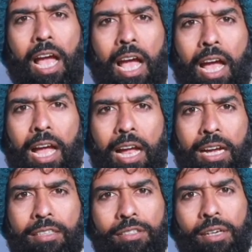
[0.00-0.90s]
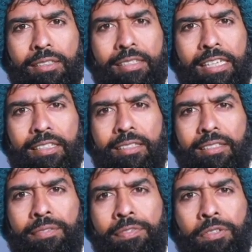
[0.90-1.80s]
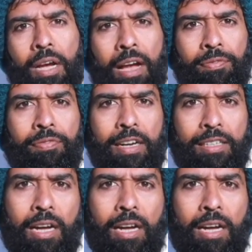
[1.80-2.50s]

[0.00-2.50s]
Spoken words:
And so I'll say this: if you have felt